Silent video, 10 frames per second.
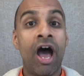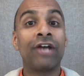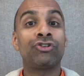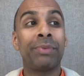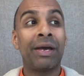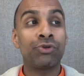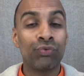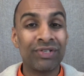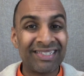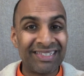I should be able to
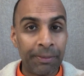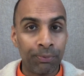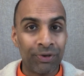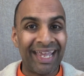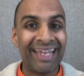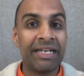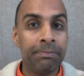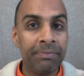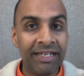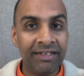reciprocate
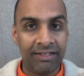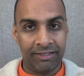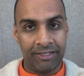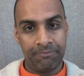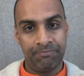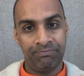immediately.